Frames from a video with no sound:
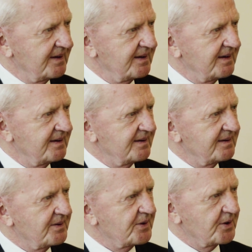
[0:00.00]

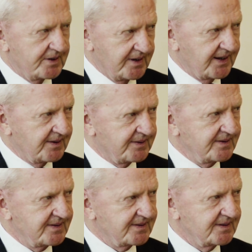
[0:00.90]
in 30
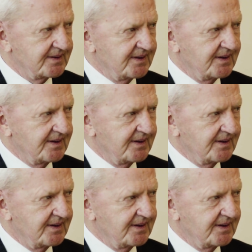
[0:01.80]
countries.